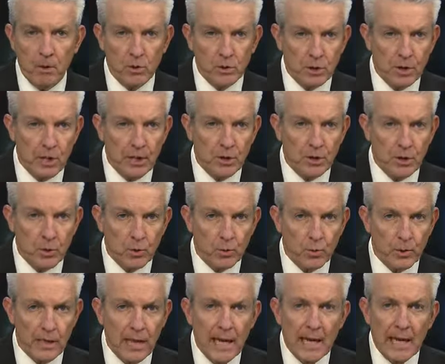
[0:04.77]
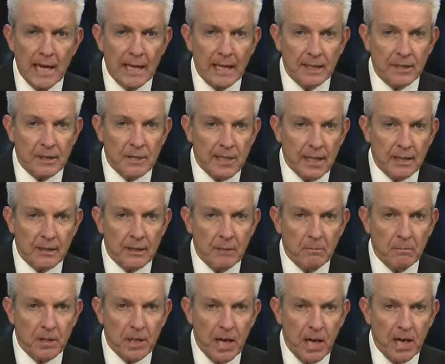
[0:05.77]
mostly children, and
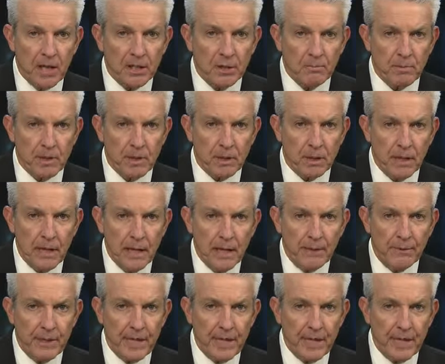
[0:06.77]
sent them to the hospital.